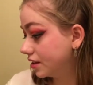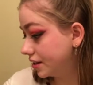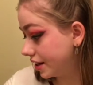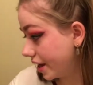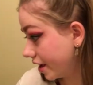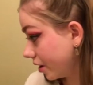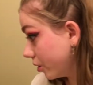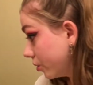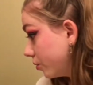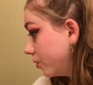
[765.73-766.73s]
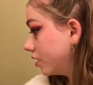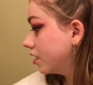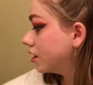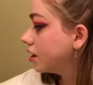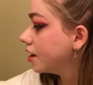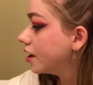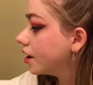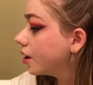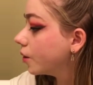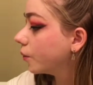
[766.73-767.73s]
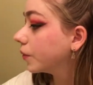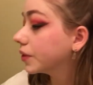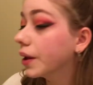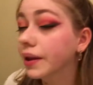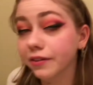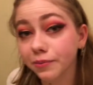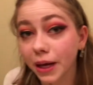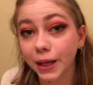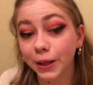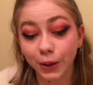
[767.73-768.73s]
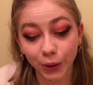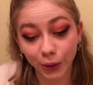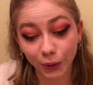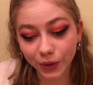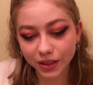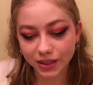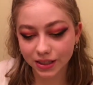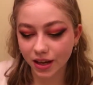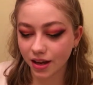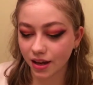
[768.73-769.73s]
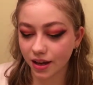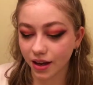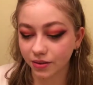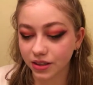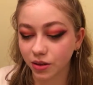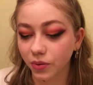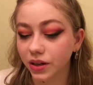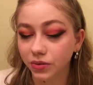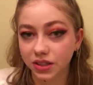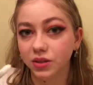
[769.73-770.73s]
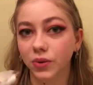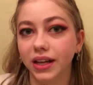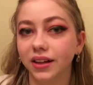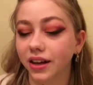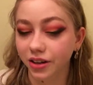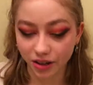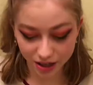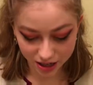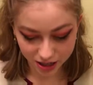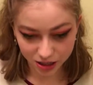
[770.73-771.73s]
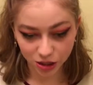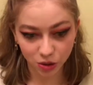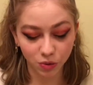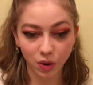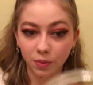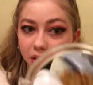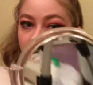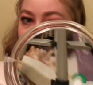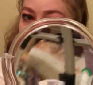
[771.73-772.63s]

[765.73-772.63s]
Now, with all of my looks, I always go in with the white liner to open up